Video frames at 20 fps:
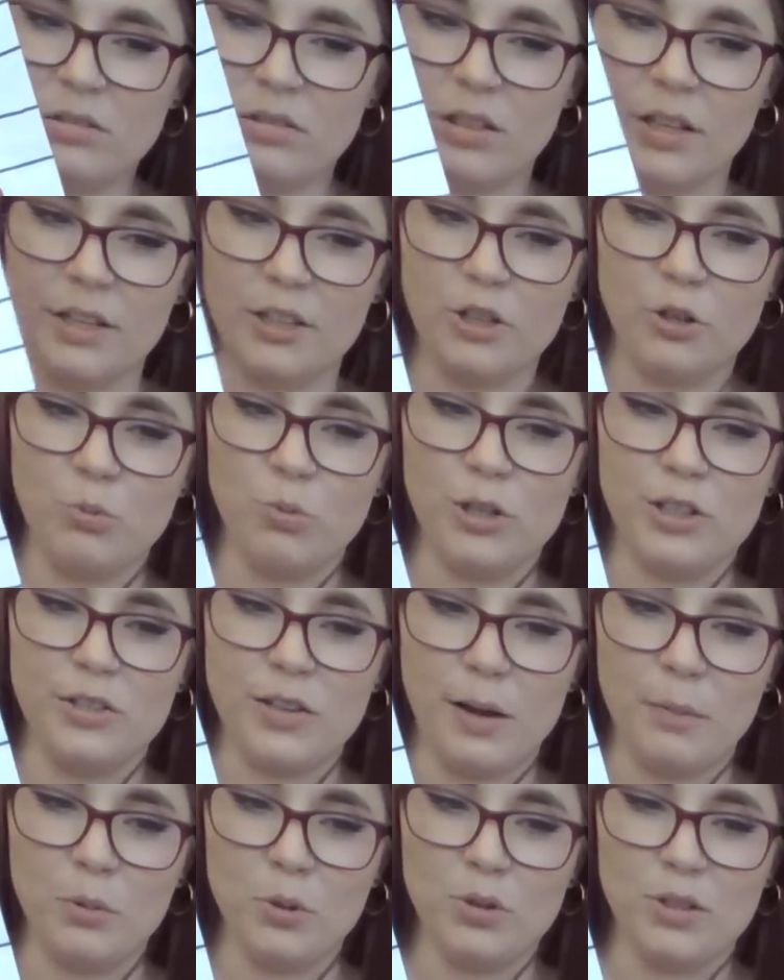Like, could we
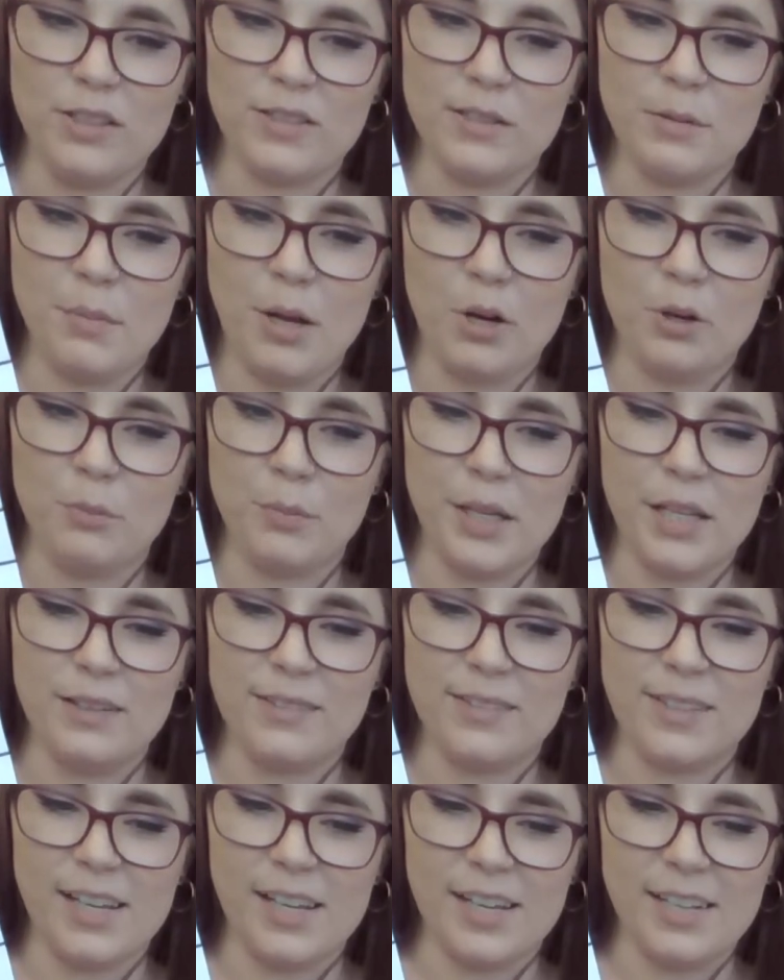double this amount of
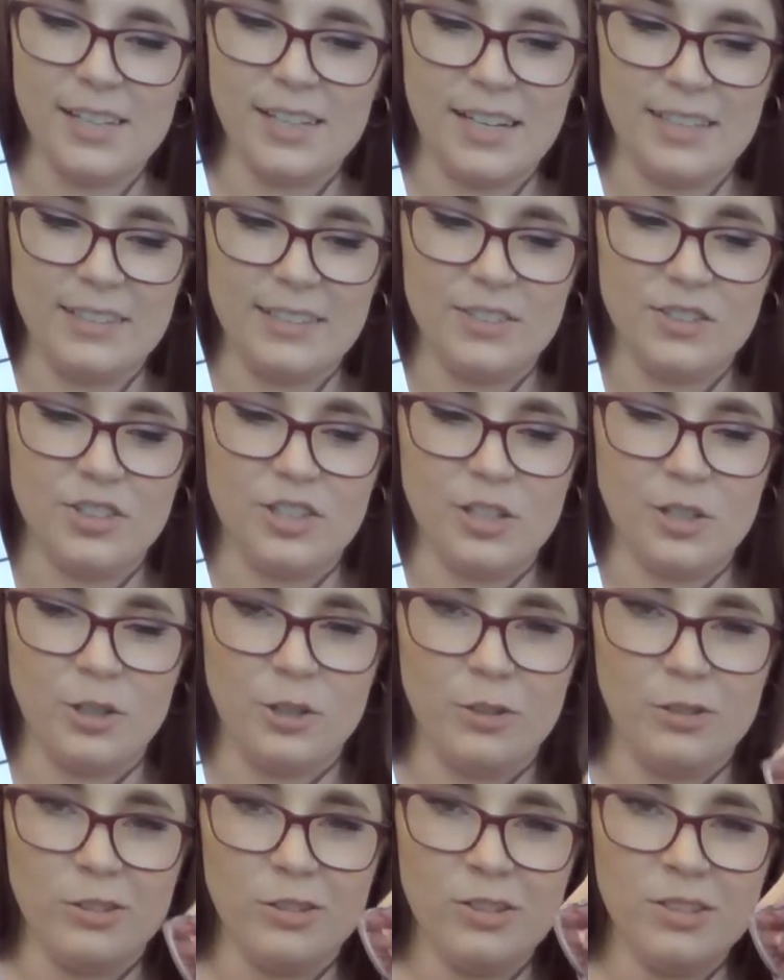beans again and
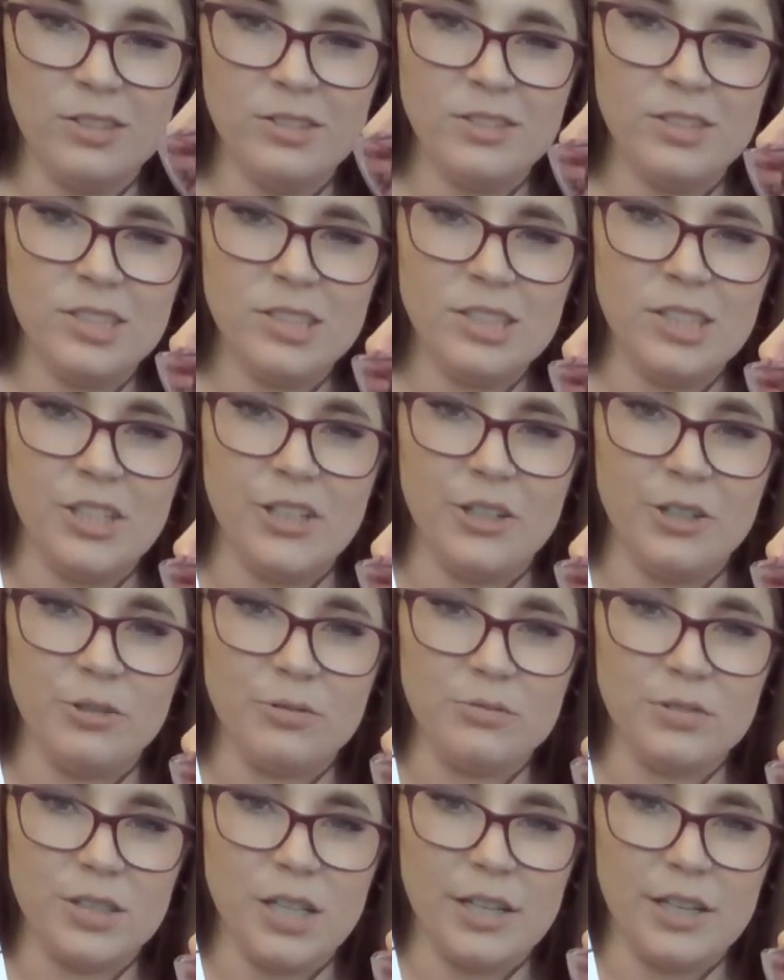still,
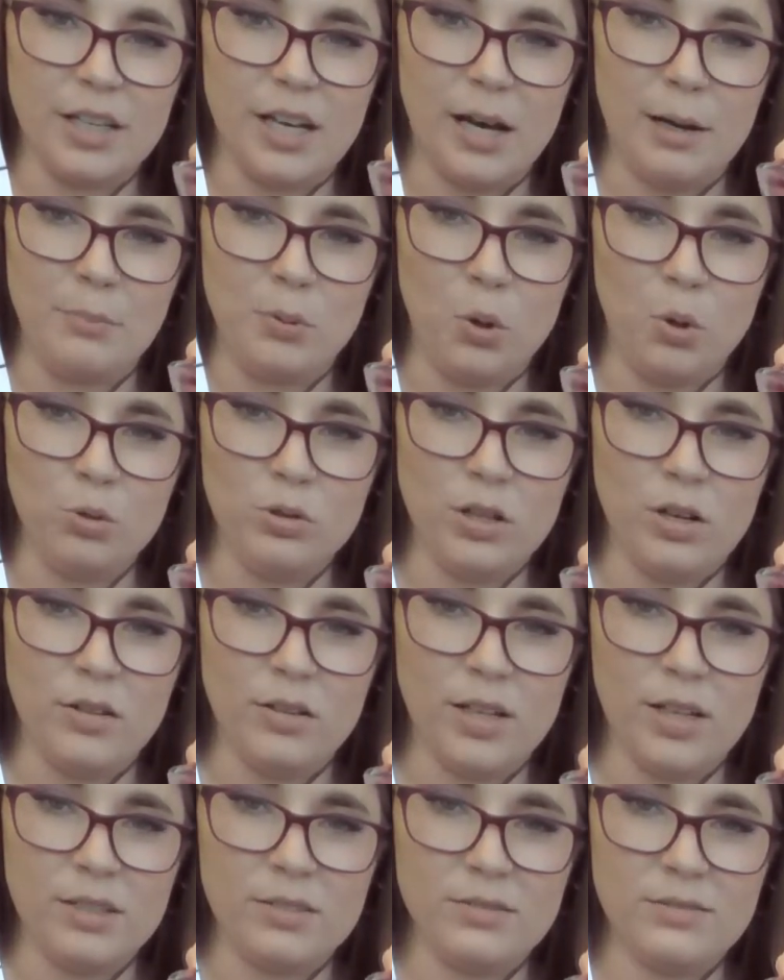can the cup hold all
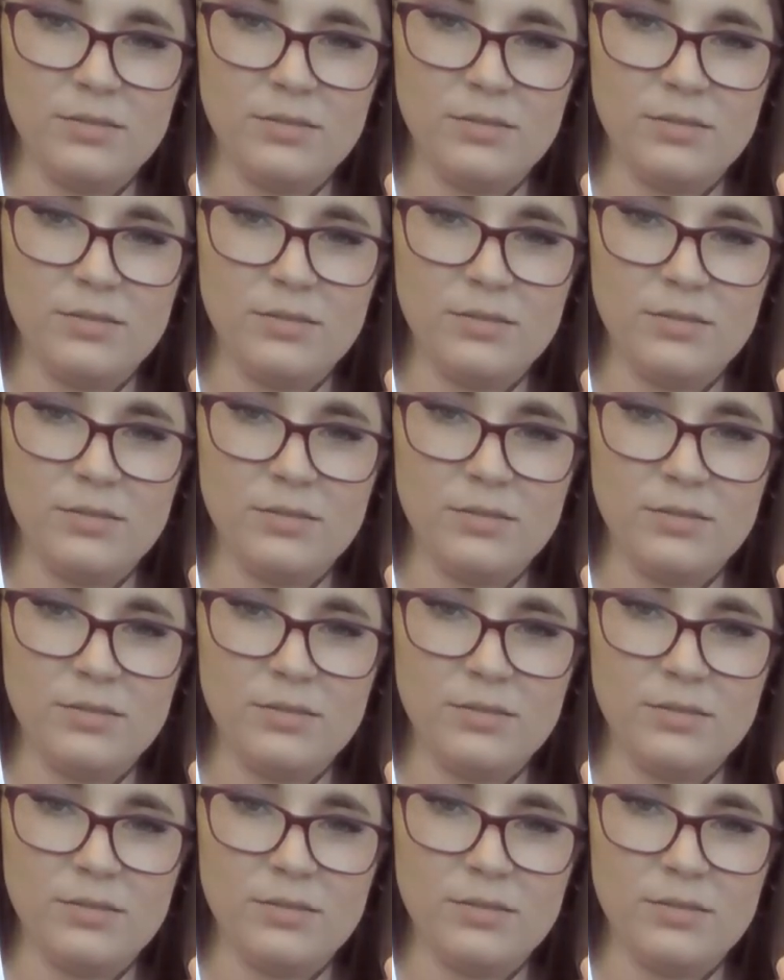that?